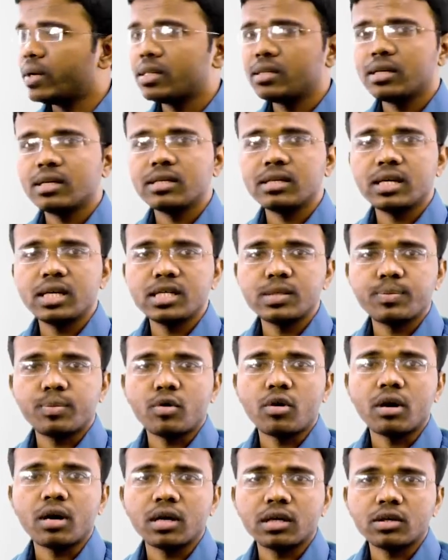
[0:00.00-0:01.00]
method that is
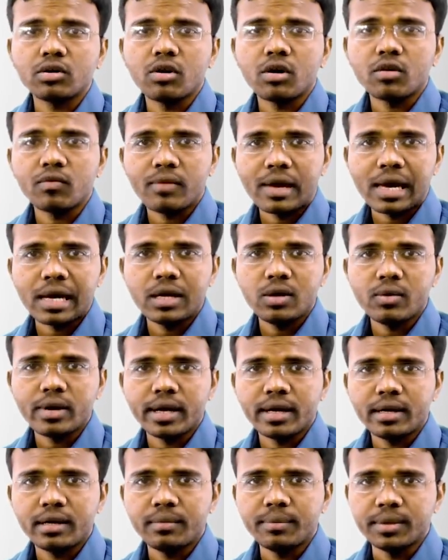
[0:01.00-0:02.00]
product or value
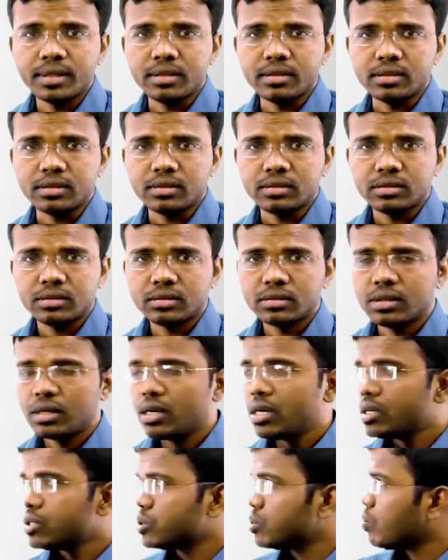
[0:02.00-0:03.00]
added method.
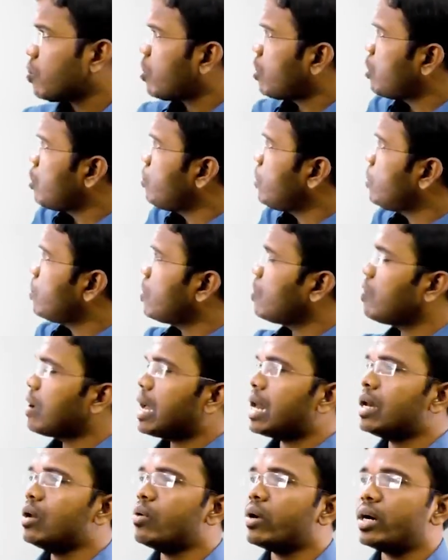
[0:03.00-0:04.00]
So what do you mean by
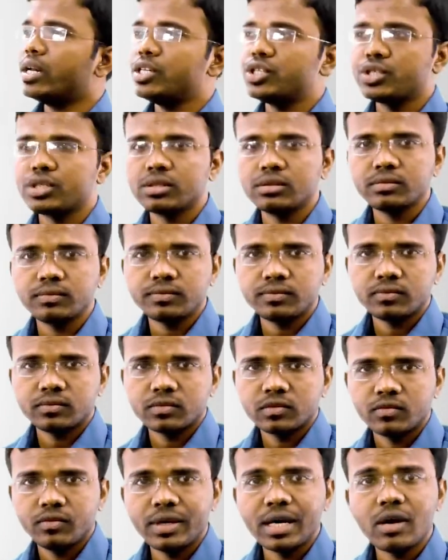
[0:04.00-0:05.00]
value addition?
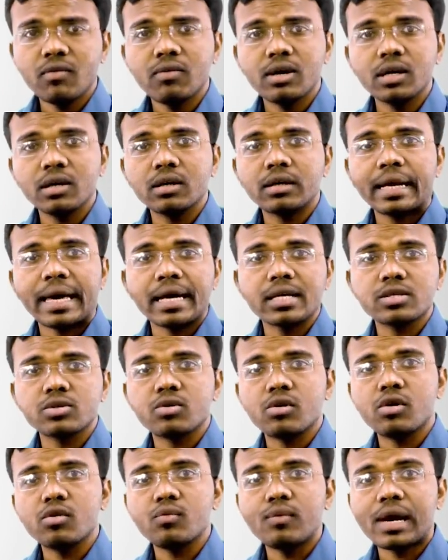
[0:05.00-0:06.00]
We have one tax
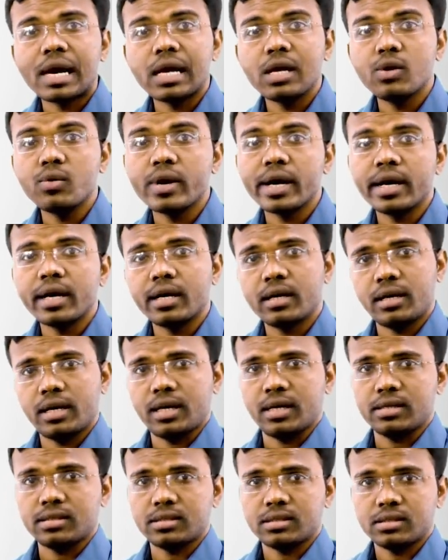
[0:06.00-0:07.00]
called value added
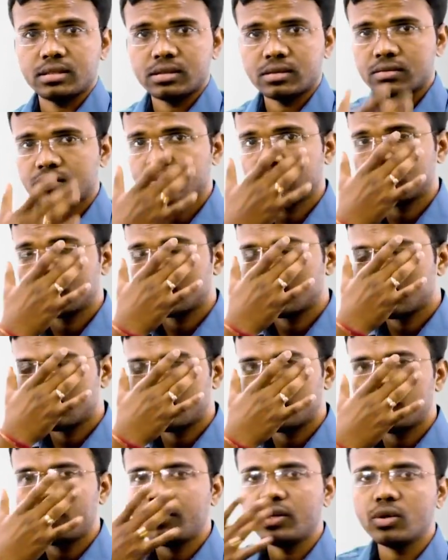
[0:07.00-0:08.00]
tax.
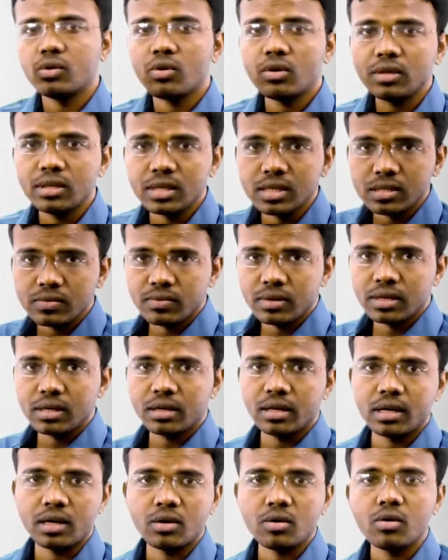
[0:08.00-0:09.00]
So if you know this, we
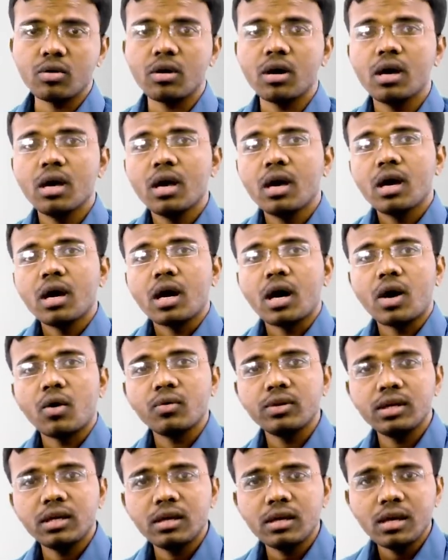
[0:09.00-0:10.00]
can know
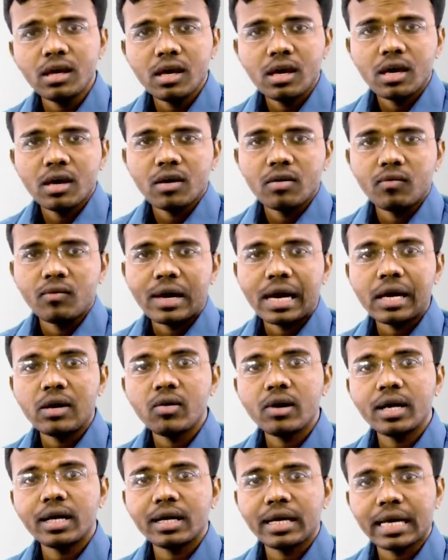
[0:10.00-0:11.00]
how the
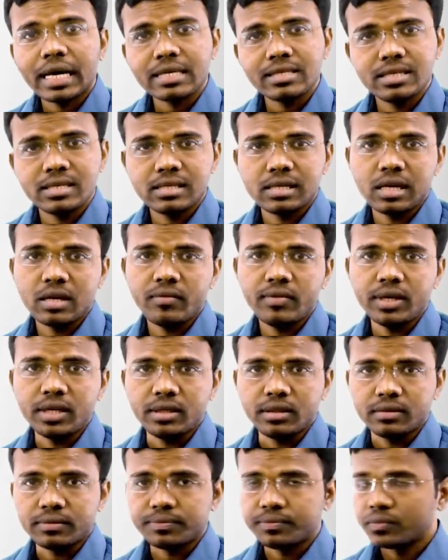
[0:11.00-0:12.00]
value added tax is
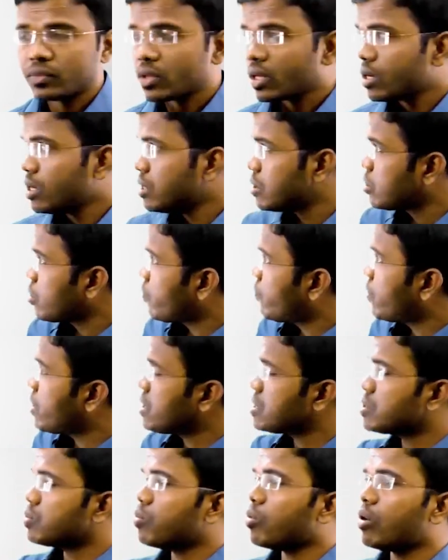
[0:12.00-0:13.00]
levied. So
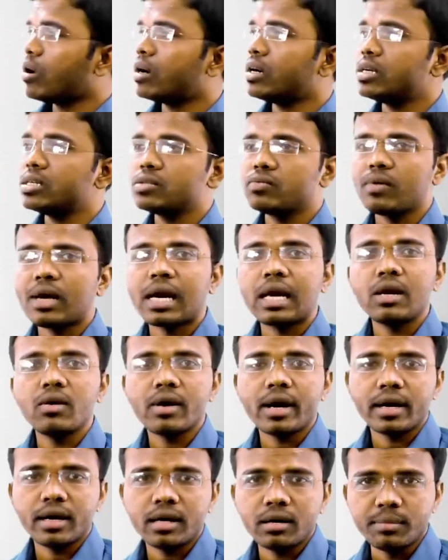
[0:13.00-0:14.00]
first what is value
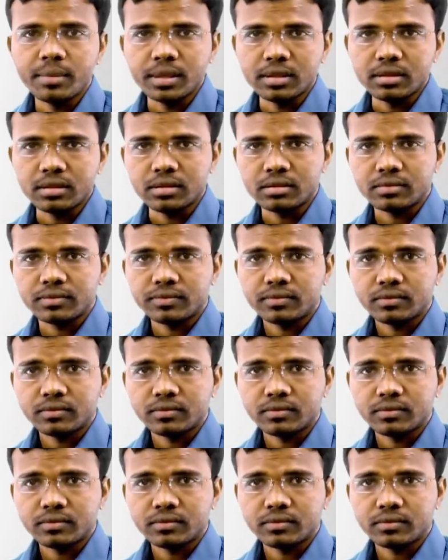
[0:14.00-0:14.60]
added method?